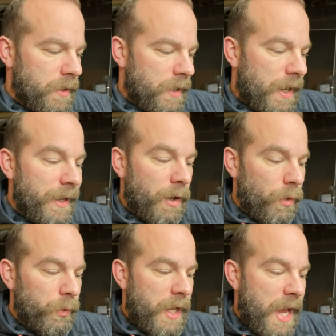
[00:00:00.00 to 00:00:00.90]

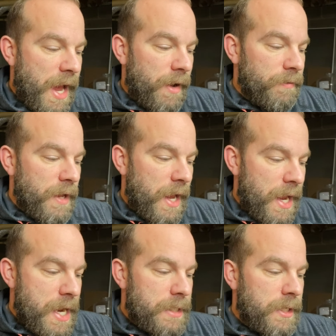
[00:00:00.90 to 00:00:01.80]
only have
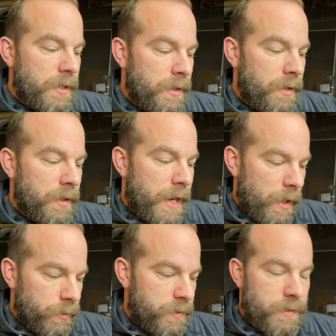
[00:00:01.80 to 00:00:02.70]
8
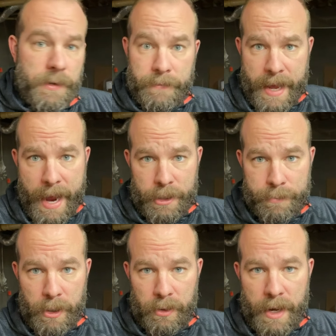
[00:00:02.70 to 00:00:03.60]
ounces of
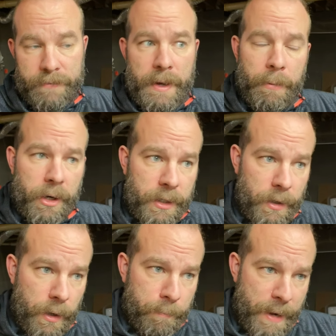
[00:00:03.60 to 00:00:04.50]
cashmere left. I
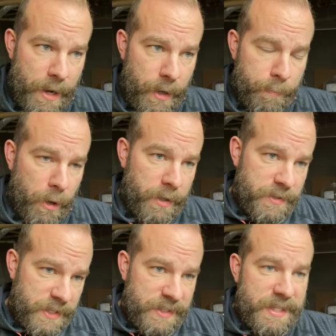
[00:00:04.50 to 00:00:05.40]
bought
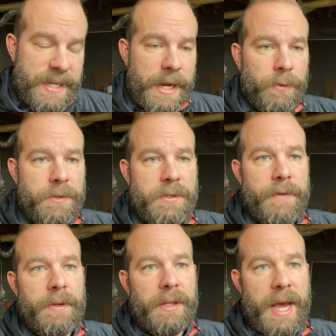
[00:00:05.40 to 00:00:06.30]
16 ounces
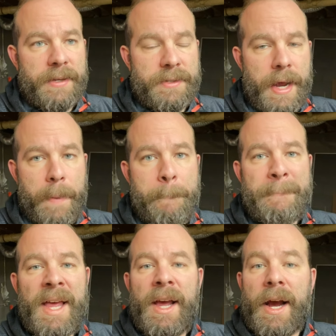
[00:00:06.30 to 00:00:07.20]
of it last time.
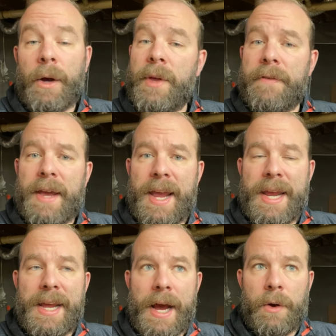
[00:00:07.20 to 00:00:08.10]
I only have
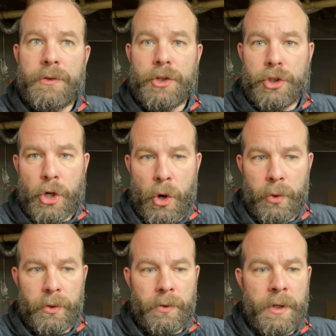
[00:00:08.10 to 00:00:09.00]
8 ounces
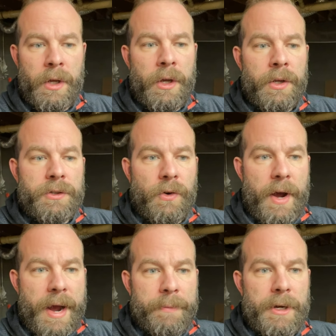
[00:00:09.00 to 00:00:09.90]
total. So
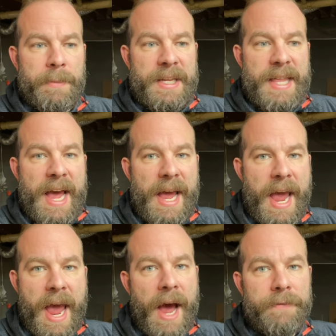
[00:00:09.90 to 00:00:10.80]
I'm going to be that
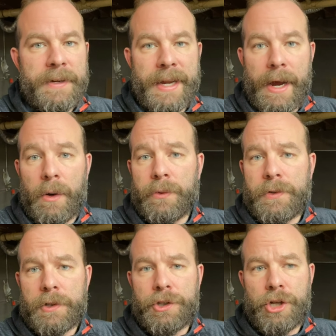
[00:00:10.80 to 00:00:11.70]
half an
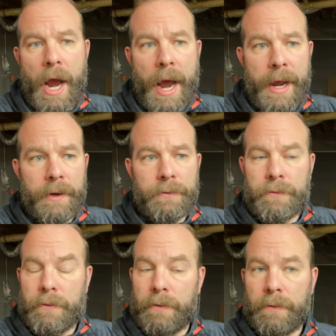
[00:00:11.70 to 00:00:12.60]
ounce shy
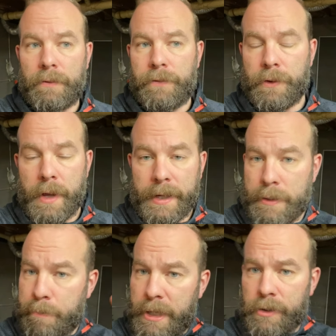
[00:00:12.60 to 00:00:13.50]
for like
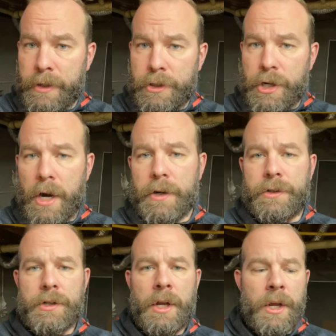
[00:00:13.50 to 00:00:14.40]
the bittering
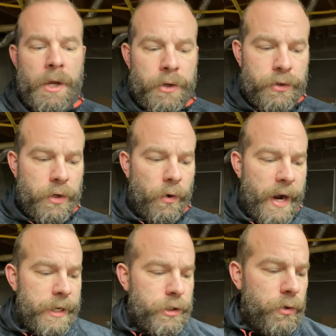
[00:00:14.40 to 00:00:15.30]
charge. So
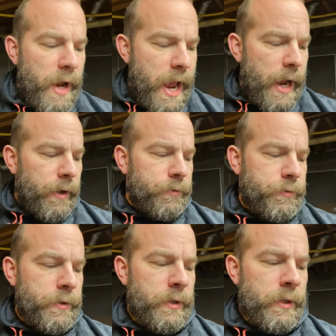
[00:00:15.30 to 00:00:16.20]
I do have